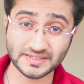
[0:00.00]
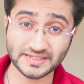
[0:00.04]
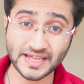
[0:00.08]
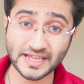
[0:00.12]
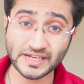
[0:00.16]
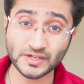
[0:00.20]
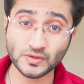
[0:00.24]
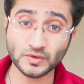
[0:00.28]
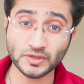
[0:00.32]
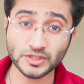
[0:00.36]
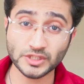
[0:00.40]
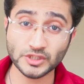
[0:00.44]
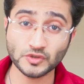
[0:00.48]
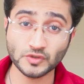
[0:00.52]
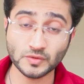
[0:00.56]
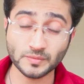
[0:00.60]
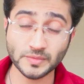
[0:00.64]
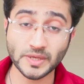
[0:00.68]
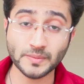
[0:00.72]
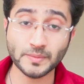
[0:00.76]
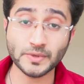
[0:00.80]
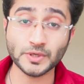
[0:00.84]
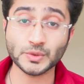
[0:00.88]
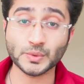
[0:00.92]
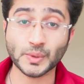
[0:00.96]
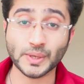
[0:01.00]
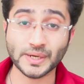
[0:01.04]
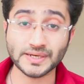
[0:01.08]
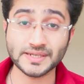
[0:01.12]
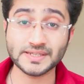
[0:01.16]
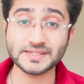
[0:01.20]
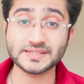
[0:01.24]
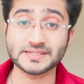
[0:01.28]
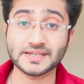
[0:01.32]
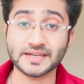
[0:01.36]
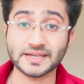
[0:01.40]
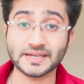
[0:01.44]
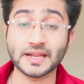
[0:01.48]
Then only you will be able to
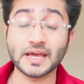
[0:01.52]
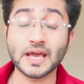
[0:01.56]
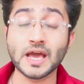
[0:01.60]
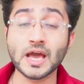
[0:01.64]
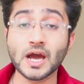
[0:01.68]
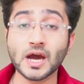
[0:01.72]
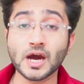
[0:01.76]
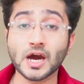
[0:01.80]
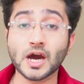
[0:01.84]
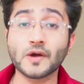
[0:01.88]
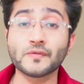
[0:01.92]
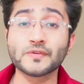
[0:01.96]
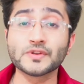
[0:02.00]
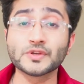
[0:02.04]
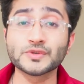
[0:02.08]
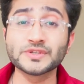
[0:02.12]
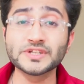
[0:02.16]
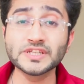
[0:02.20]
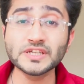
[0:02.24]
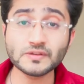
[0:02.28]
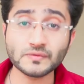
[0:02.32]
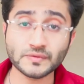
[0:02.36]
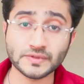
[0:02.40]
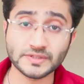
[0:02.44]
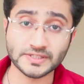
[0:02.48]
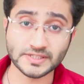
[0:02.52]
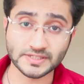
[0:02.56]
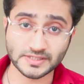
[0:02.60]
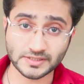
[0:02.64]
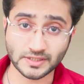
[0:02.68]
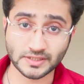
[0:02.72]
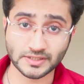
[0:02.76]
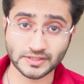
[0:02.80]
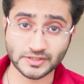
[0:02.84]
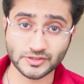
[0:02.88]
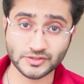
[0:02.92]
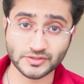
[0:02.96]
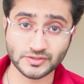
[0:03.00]
understand how will you deal with this
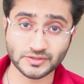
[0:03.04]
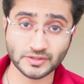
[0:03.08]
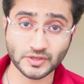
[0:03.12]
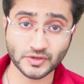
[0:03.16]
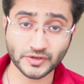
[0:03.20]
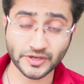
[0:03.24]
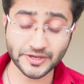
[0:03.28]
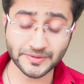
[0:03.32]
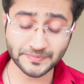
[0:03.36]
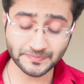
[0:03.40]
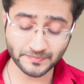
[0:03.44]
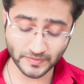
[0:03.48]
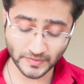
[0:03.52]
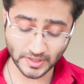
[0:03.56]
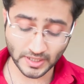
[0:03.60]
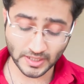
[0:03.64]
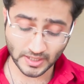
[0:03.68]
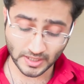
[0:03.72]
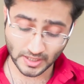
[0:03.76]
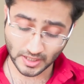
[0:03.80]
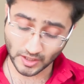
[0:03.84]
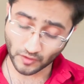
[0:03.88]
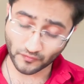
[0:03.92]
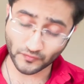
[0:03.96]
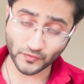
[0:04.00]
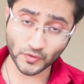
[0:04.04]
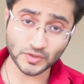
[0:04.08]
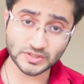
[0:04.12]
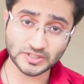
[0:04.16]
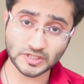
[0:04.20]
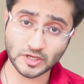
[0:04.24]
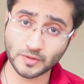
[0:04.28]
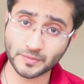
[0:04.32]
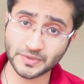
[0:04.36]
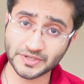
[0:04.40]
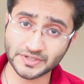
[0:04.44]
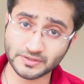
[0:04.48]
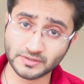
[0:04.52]
condition. Okay, of course
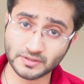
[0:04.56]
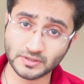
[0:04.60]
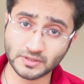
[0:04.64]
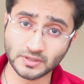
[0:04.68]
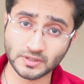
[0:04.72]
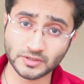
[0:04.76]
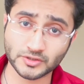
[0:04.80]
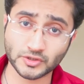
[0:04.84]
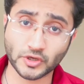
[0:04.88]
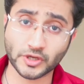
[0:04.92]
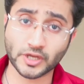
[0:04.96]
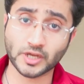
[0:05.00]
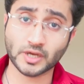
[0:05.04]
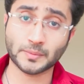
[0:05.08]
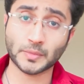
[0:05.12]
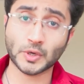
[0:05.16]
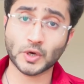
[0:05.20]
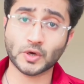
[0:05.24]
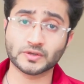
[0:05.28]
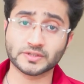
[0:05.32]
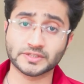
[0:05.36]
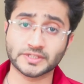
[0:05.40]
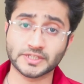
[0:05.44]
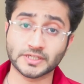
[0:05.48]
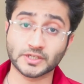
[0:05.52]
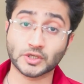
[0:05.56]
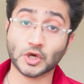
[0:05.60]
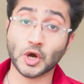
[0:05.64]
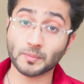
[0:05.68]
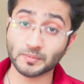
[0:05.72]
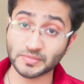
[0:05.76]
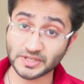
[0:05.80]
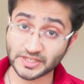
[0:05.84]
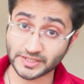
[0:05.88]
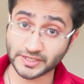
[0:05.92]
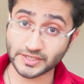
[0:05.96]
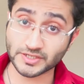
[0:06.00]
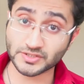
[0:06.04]
I'll be talking about the
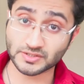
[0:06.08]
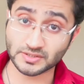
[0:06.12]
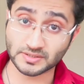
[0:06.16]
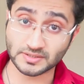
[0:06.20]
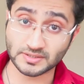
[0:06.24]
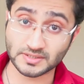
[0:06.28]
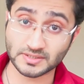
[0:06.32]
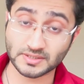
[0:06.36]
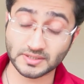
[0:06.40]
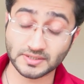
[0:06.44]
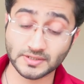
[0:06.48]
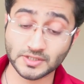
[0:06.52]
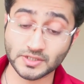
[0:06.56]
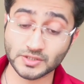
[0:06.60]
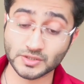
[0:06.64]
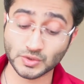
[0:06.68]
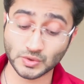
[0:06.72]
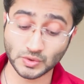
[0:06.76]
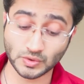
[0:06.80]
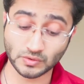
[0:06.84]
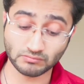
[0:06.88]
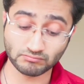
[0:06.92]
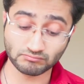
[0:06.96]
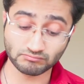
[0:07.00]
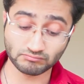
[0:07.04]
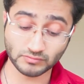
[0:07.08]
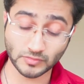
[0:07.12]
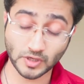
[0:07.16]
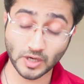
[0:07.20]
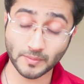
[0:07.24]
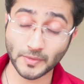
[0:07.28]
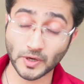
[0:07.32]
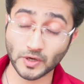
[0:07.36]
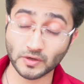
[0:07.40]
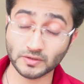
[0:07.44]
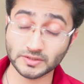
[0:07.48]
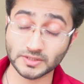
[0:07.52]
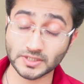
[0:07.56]
complications. So
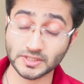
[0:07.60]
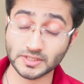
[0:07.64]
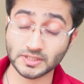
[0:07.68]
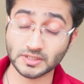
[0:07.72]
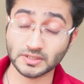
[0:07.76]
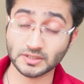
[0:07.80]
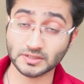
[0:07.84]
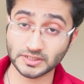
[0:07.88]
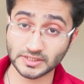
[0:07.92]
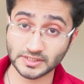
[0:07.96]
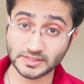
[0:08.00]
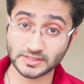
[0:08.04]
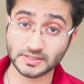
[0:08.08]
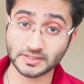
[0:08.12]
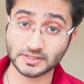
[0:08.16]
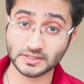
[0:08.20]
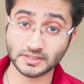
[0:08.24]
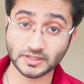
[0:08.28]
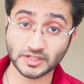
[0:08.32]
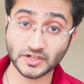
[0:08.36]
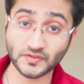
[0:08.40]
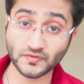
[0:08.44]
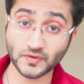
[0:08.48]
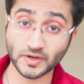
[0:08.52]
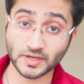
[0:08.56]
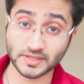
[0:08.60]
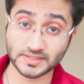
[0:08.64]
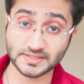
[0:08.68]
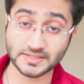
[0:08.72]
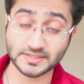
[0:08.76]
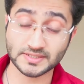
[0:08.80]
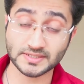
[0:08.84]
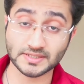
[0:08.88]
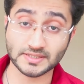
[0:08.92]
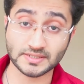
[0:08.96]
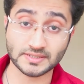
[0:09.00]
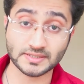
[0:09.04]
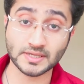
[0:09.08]
about this reflux
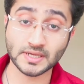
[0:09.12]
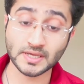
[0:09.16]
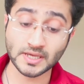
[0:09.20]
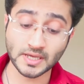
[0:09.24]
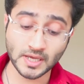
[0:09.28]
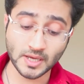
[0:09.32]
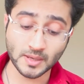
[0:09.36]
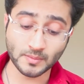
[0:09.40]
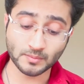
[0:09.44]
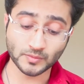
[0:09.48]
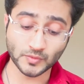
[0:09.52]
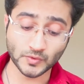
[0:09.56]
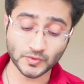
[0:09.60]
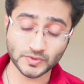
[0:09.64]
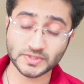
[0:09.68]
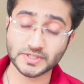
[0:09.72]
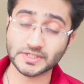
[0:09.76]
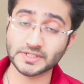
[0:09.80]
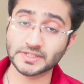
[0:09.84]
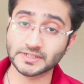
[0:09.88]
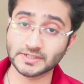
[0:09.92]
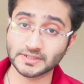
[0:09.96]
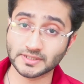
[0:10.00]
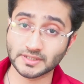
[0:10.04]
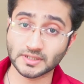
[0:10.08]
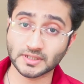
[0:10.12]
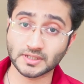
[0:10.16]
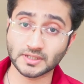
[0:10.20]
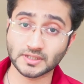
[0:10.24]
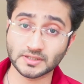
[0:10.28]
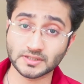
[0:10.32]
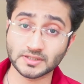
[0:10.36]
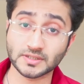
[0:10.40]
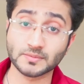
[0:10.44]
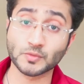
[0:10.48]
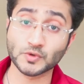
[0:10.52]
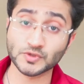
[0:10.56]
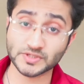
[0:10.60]
disease, mostly
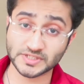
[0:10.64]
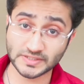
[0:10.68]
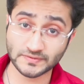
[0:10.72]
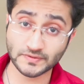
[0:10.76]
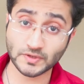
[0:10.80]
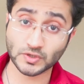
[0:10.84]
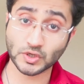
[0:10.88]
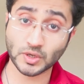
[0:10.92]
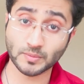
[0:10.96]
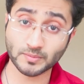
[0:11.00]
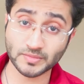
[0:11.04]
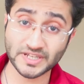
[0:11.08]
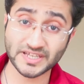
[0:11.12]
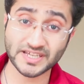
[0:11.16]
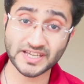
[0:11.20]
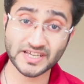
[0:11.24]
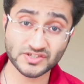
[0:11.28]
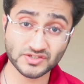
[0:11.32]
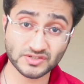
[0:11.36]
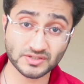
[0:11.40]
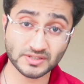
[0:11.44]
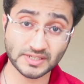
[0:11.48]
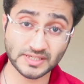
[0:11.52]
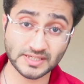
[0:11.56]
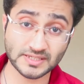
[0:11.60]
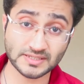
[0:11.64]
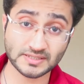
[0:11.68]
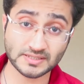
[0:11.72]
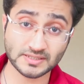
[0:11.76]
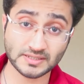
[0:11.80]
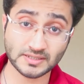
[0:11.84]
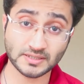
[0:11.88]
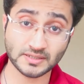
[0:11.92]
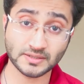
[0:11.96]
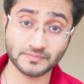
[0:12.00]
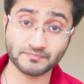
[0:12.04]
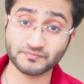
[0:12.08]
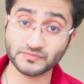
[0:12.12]
the most severe complication is
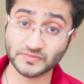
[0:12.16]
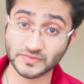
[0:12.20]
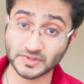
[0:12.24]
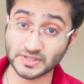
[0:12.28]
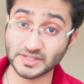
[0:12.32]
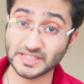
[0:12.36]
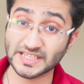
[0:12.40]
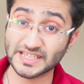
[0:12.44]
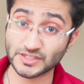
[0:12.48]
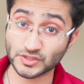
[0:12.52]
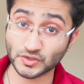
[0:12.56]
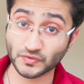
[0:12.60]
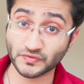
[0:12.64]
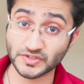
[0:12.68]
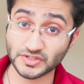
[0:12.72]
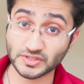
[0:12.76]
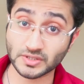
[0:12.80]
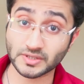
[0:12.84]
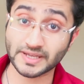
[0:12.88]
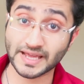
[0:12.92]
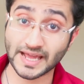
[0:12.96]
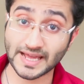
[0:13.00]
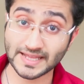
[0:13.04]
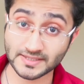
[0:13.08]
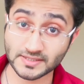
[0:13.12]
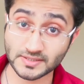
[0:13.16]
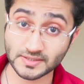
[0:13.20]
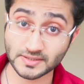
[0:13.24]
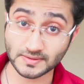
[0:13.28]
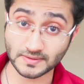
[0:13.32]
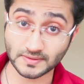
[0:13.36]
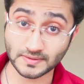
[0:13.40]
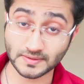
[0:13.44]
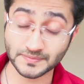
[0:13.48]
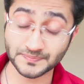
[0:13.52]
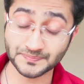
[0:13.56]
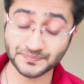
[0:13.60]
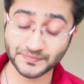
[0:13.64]
esophageal cancer.
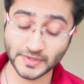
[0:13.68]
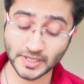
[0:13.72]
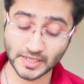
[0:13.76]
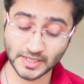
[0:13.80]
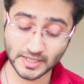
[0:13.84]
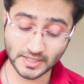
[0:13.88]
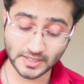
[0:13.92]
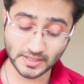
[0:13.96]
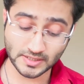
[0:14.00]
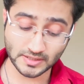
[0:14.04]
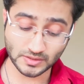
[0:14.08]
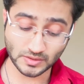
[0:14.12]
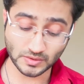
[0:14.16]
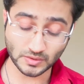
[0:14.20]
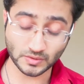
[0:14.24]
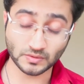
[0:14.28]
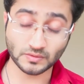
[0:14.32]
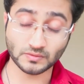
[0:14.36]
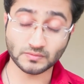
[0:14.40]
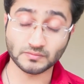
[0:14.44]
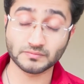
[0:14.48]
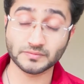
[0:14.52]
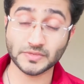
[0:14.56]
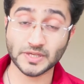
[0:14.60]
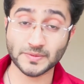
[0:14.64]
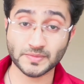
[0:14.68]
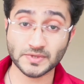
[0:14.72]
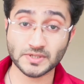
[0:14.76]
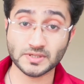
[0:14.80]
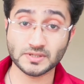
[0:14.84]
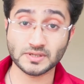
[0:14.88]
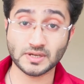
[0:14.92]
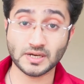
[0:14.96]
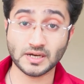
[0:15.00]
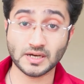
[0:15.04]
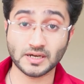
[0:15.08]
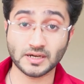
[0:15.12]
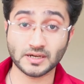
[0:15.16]
So
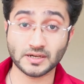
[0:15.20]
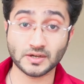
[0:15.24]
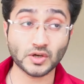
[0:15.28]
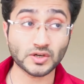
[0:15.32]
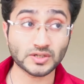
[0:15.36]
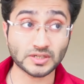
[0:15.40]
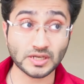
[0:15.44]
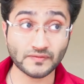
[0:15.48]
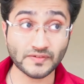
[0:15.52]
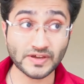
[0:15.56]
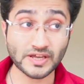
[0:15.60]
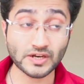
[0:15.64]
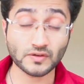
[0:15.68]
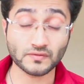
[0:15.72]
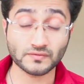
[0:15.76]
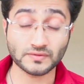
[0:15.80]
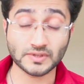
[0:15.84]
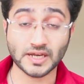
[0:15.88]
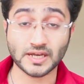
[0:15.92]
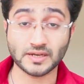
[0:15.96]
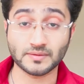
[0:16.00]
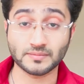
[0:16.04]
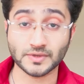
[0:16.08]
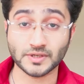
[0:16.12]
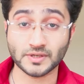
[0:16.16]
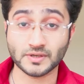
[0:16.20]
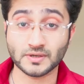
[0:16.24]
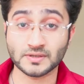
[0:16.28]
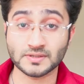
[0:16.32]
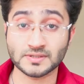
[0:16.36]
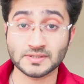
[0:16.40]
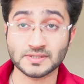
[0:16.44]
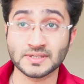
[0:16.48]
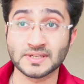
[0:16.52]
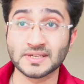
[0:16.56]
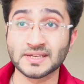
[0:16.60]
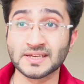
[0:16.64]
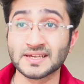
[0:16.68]
people are not aware of that
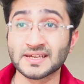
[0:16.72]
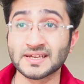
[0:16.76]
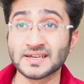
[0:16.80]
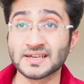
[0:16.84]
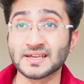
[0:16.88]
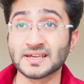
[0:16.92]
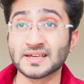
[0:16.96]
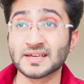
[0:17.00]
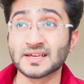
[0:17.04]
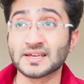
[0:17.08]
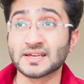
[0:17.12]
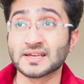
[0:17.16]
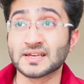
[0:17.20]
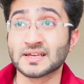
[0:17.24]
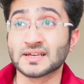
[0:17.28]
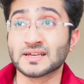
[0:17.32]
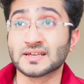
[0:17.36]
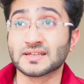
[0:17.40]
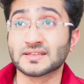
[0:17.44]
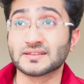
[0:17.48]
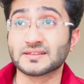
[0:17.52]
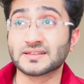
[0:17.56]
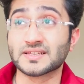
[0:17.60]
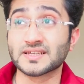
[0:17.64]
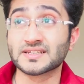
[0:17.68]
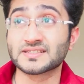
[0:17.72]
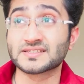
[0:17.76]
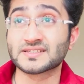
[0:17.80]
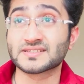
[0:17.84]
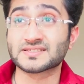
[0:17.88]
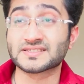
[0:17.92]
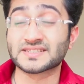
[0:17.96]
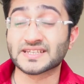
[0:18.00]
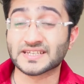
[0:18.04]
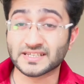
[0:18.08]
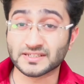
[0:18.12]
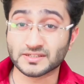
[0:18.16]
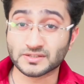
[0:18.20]
because they
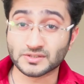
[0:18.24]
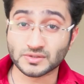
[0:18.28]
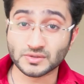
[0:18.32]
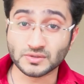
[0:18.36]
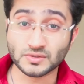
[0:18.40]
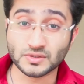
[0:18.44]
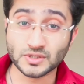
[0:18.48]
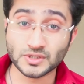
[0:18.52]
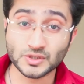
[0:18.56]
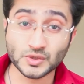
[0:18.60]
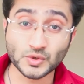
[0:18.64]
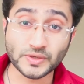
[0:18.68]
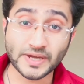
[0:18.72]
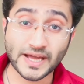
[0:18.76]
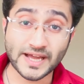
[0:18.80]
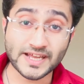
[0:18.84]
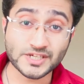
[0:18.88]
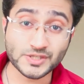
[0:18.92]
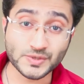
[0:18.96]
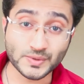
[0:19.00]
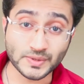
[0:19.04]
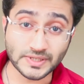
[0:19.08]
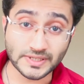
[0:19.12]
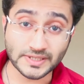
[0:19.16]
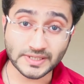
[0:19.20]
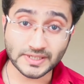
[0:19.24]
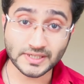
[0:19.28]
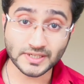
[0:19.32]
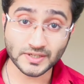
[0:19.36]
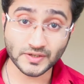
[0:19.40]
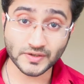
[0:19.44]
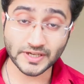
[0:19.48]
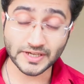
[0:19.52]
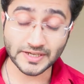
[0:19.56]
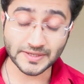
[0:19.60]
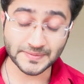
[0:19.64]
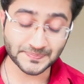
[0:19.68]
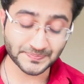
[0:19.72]
just take it too casually.
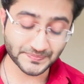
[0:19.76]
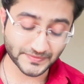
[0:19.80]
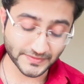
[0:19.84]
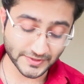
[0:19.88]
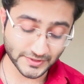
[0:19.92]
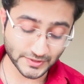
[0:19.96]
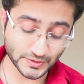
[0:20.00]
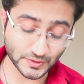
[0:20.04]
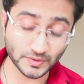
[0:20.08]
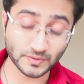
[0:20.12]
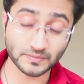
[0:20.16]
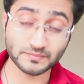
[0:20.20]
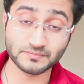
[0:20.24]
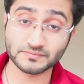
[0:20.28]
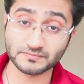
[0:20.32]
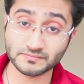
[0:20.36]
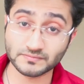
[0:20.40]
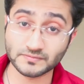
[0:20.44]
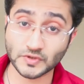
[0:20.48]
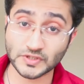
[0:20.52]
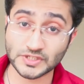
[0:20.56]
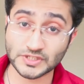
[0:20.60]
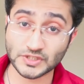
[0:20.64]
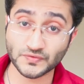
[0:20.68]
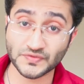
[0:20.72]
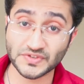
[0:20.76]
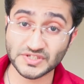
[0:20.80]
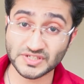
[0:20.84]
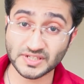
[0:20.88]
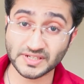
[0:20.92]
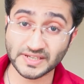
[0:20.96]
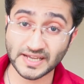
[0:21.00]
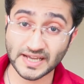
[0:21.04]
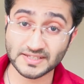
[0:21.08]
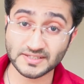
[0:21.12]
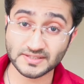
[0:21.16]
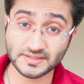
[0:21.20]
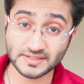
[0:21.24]
Okay, so esophageal
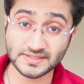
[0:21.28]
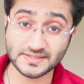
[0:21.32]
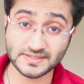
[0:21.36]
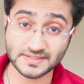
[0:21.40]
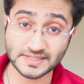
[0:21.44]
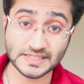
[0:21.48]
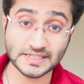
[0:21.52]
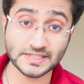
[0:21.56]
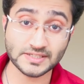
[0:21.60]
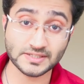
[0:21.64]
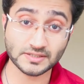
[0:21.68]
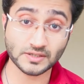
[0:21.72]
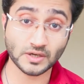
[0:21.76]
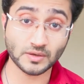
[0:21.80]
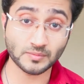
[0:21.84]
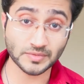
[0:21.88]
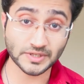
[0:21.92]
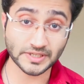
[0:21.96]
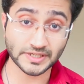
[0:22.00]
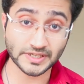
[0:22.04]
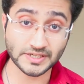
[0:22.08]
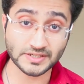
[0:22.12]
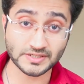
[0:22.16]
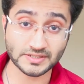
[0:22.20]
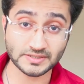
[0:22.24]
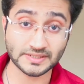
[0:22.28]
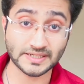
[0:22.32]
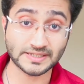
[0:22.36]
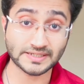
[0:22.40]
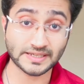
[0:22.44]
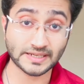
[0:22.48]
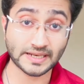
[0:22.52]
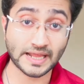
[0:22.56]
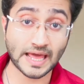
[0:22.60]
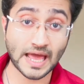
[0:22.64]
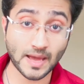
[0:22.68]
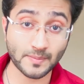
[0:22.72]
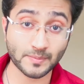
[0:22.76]
cancer is a serious complication that
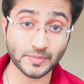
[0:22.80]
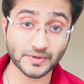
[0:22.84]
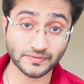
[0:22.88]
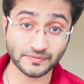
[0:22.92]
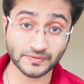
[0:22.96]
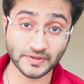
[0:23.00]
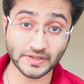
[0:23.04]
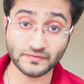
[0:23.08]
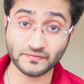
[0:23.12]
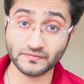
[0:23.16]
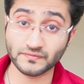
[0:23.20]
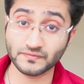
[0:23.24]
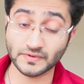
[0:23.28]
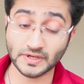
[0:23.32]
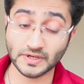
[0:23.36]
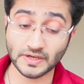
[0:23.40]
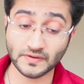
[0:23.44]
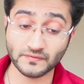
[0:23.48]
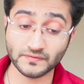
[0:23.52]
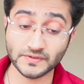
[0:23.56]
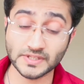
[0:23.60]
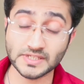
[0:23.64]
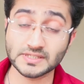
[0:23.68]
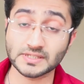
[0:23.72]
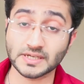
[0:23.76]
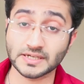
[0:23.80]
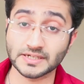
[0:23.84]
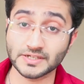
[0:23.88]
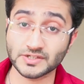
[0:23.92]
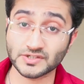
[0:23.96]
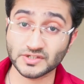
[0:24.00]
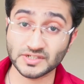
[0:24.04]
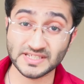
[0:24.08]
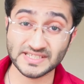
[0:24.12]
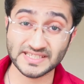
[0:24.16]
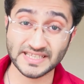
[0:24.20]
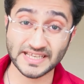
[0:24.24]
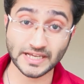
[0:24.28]
can happen if this
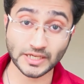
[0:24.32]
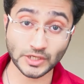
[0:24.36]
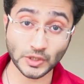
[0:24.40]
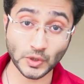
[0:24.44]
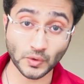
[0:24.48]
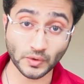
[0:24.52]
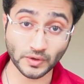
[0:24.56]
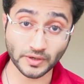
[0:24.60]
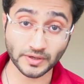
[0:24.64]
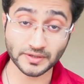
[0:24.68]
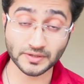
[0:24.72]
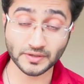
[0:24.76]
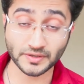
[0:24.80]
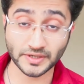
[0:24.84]
condition is ignored.